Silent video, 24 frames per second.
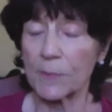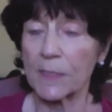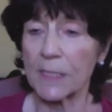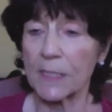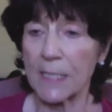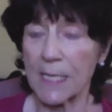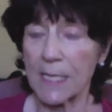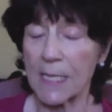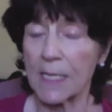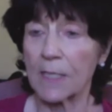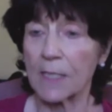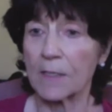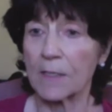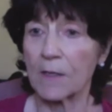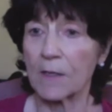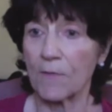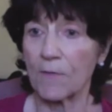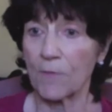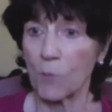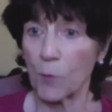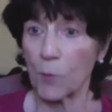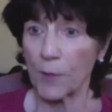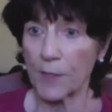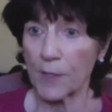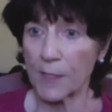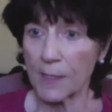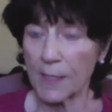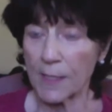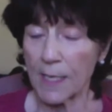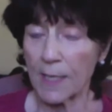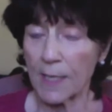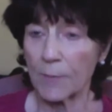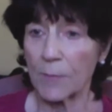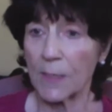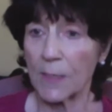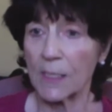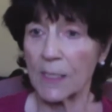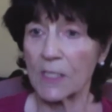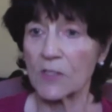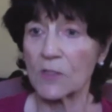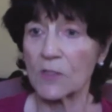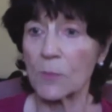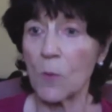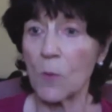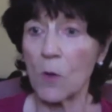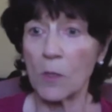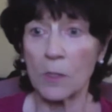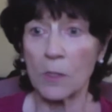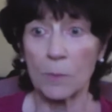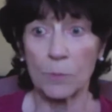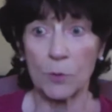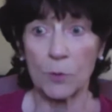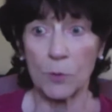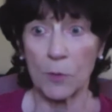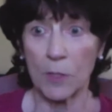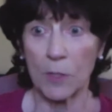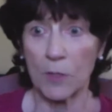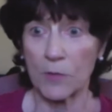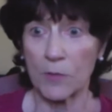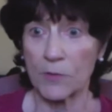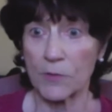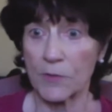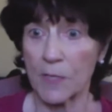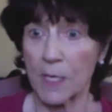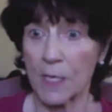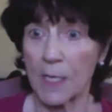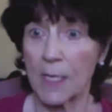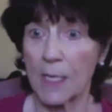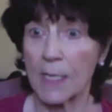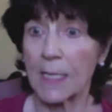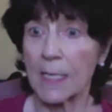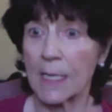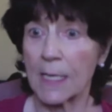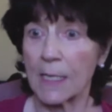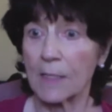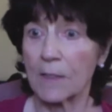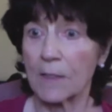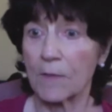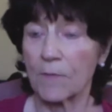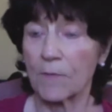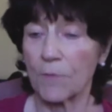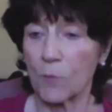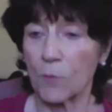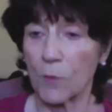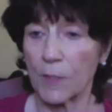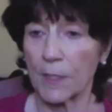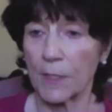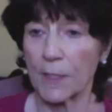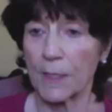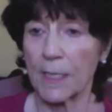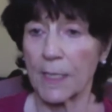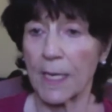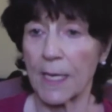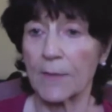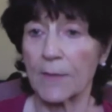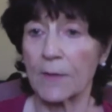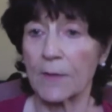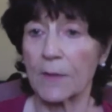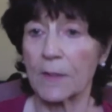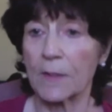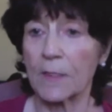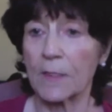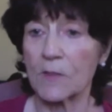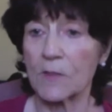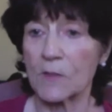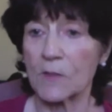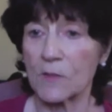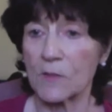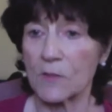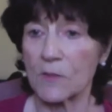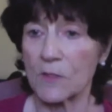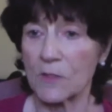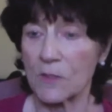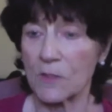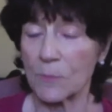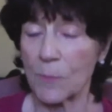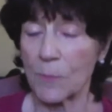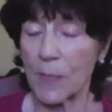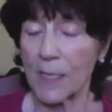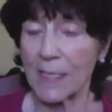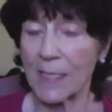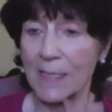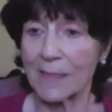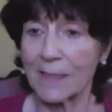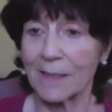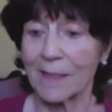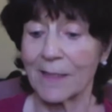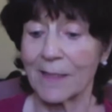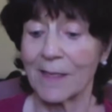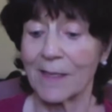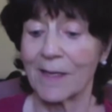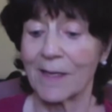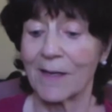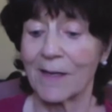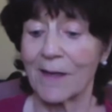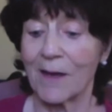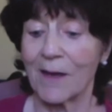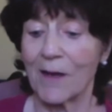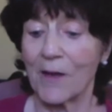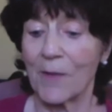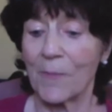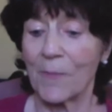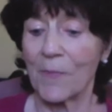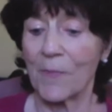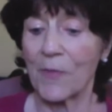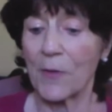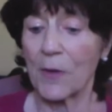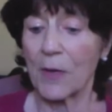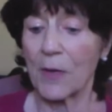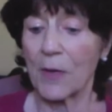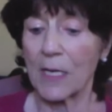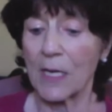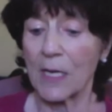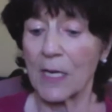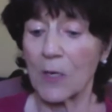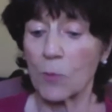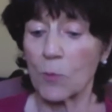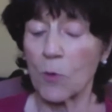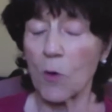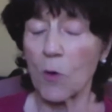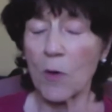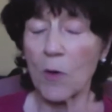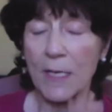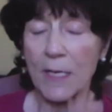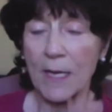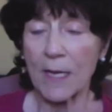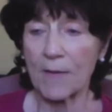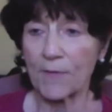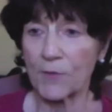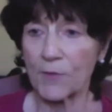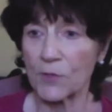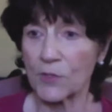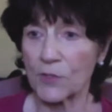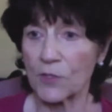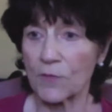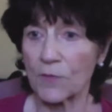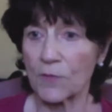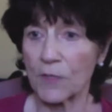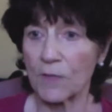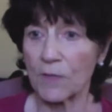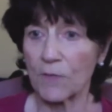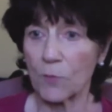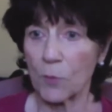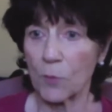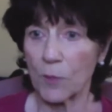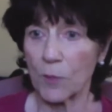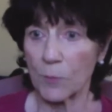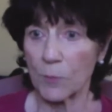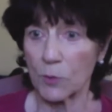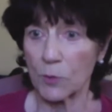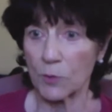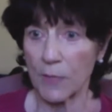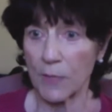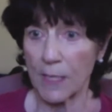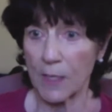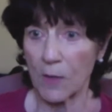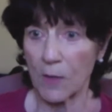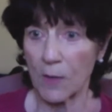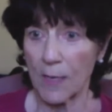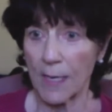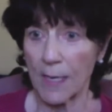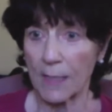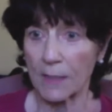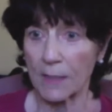can't afford it, and many small employers can't afford it. And this is despite um, the heroic efforts of the Affordable Care Act,